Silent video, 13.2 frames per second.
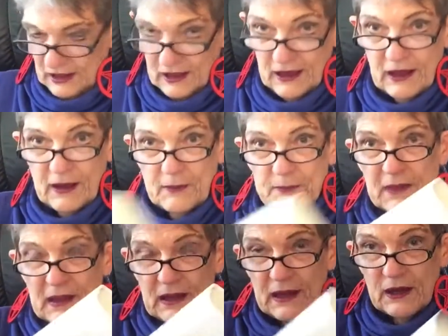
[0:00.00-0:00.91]

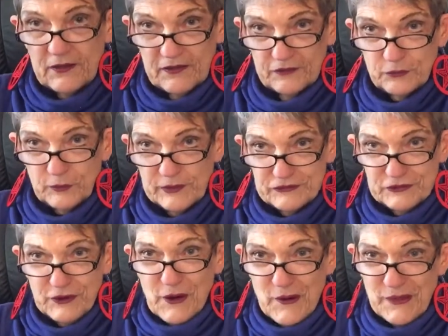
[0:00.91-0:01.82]
We're
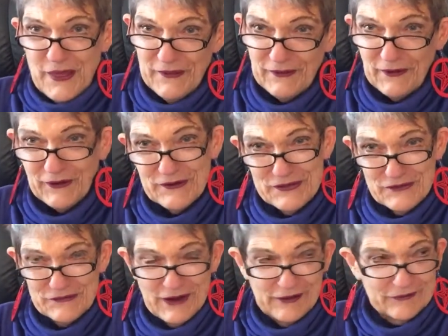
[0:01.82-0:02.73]
still on
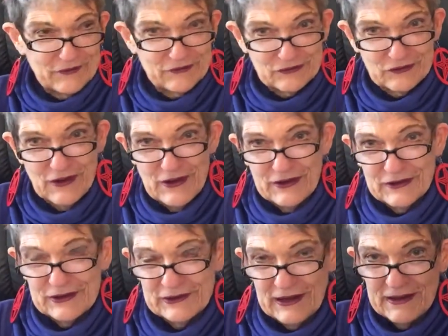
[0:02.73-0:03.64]
Arthur Ellis
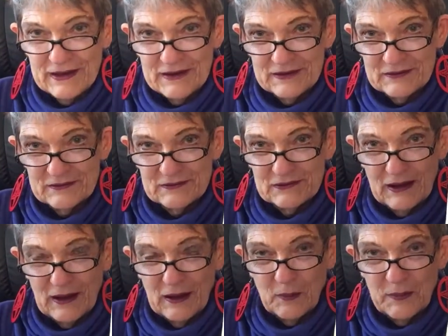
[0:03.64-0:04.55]
Canadian
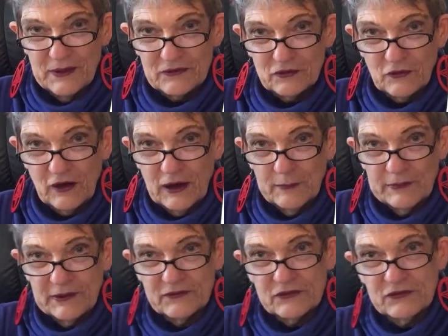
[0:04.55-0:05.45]
Best Crime
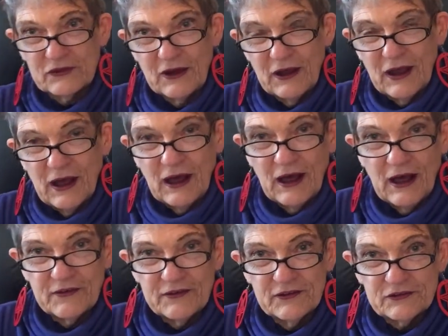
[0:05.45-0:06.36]
List.
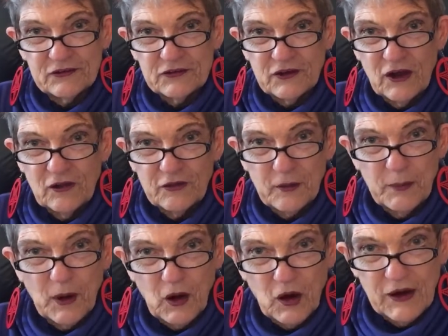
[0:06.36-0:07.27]
This is called The
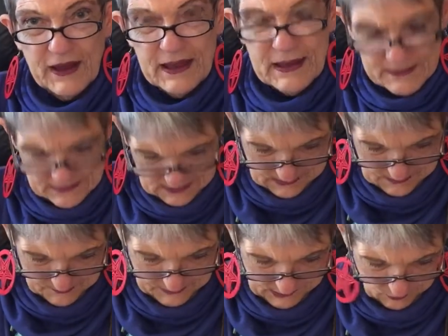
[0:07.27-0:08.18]
Party
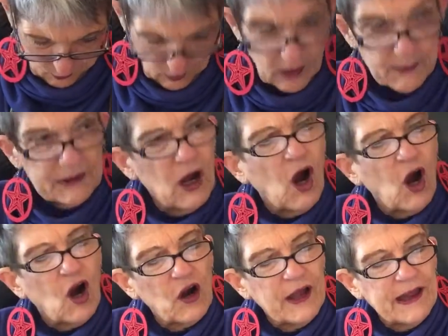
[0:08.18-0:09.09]
by Robin
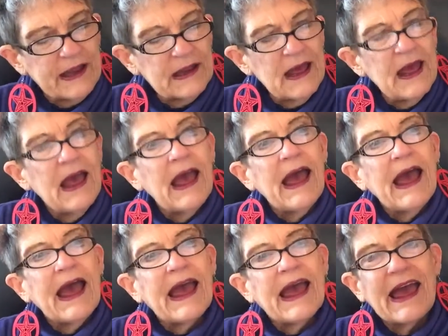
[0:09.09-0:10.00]
Harding,
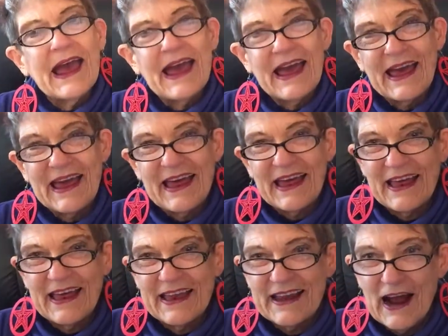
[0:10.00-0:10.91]

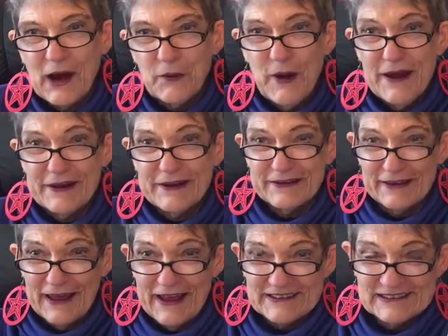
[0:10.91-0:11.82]
And I read it
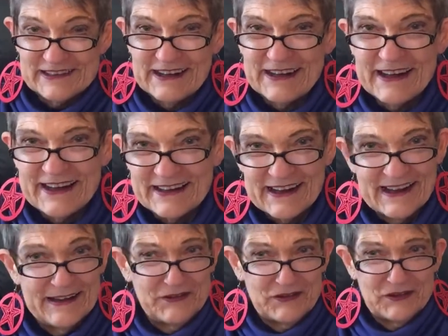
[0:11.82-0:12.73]
last night.
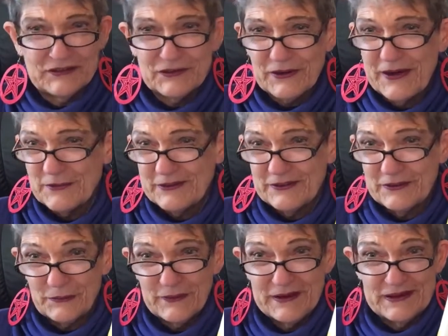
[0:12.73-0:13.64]
This is a great one
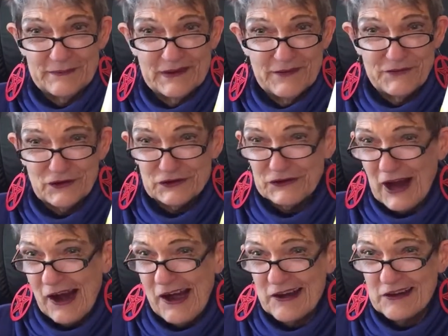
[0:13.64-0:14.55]
to read if you're
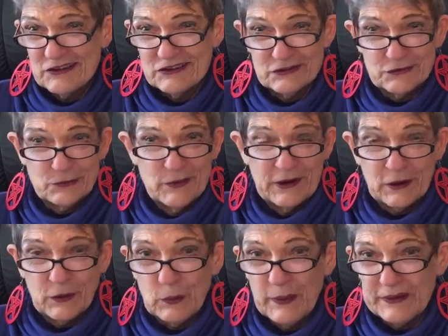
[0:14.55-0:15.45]
tired and just want a
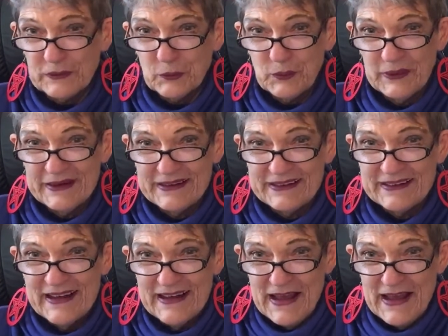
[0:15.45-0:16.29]
quick read.